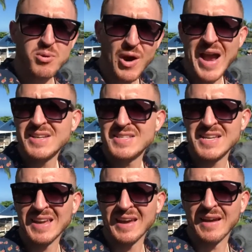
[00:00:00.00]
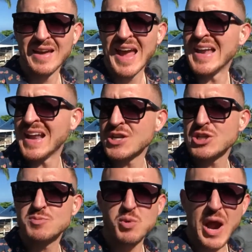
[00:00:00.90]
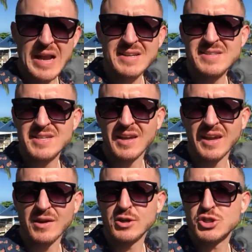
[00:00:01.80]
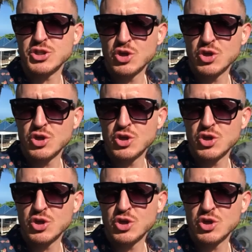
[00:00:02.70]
Practicing it, and not just practicing it on a